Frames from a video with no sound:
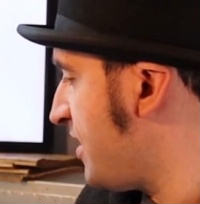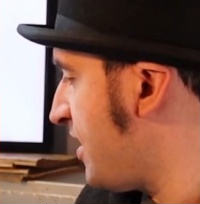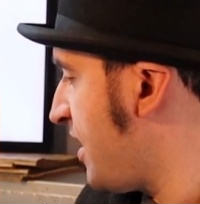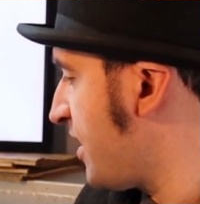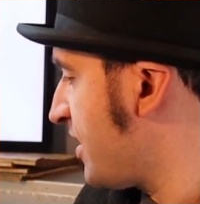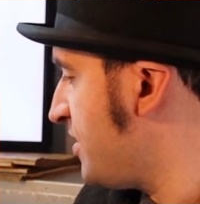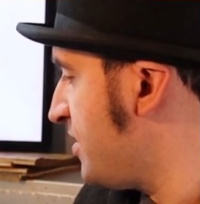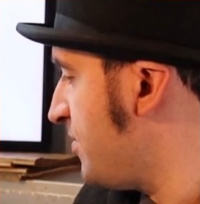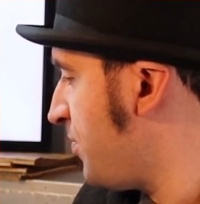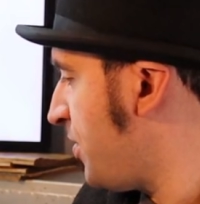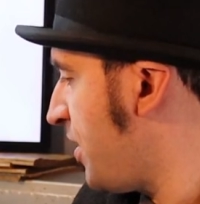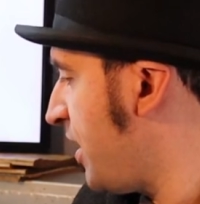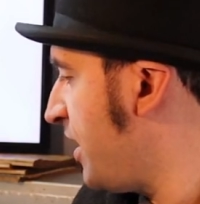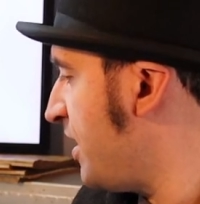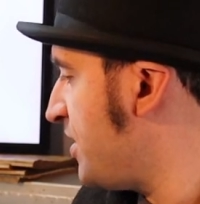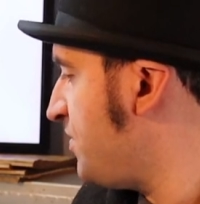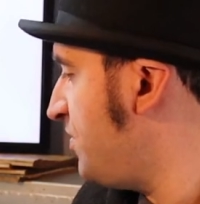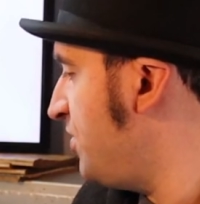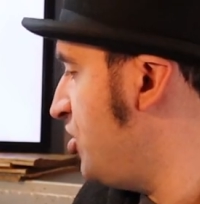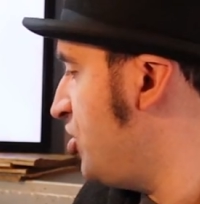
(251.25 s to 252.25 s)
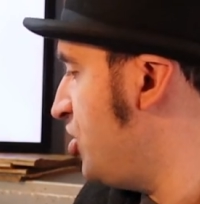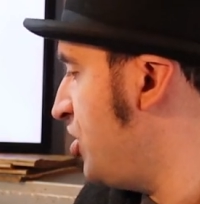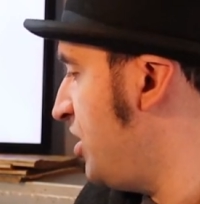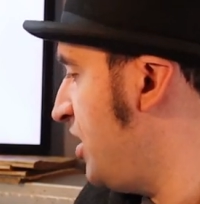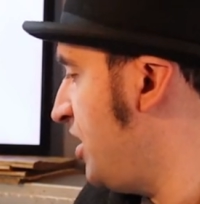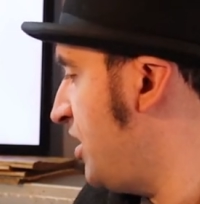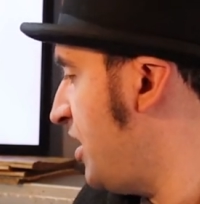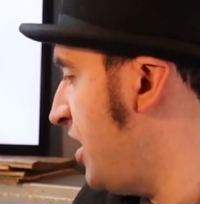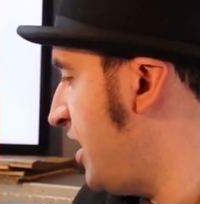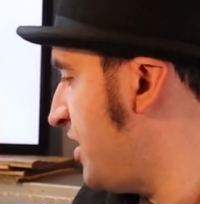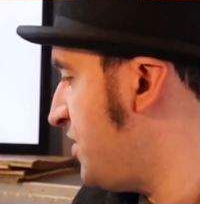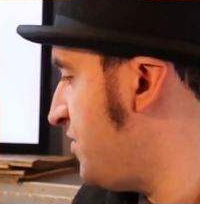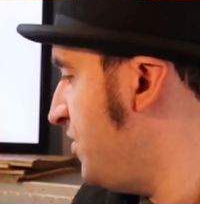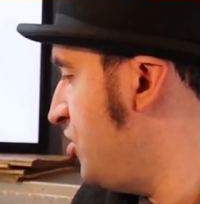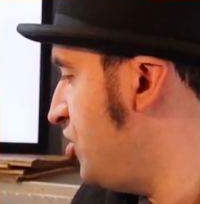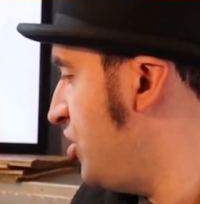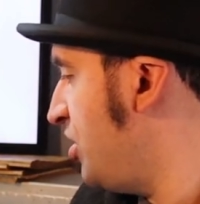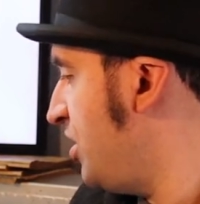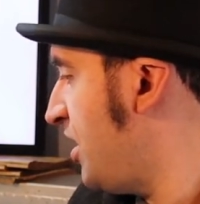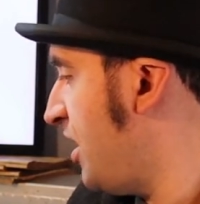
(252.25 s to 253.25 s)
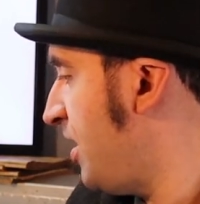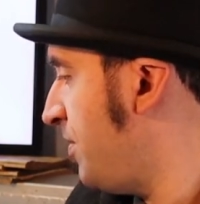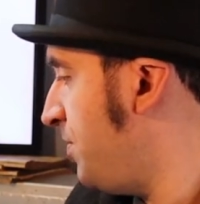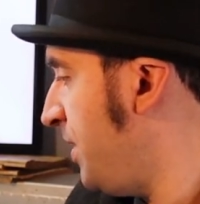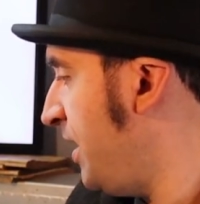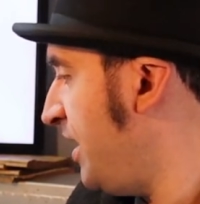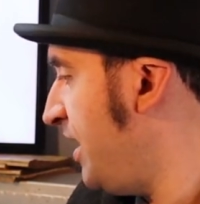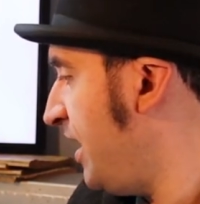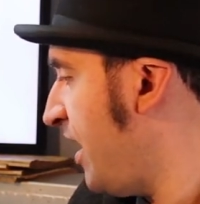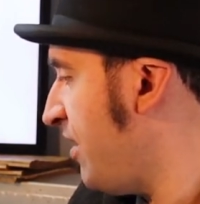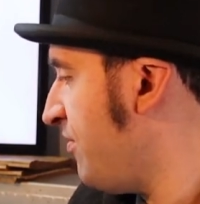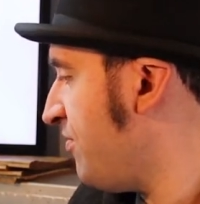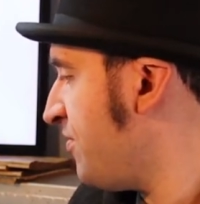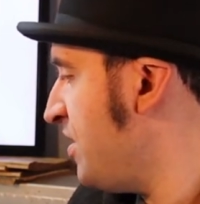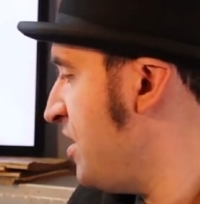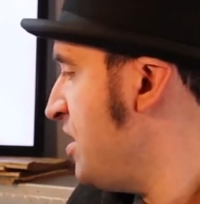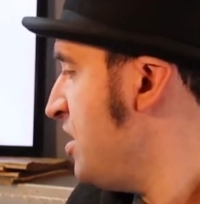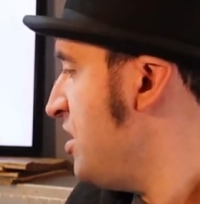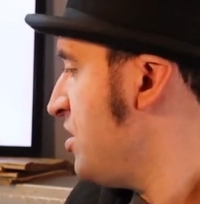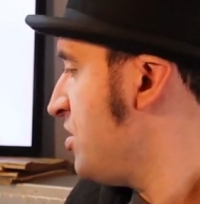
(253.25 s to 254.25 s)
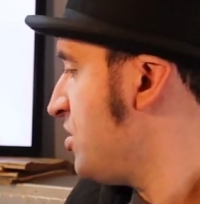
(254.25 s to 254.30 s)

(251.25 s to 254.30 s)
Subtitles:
select plain SVG and SVG and PDF.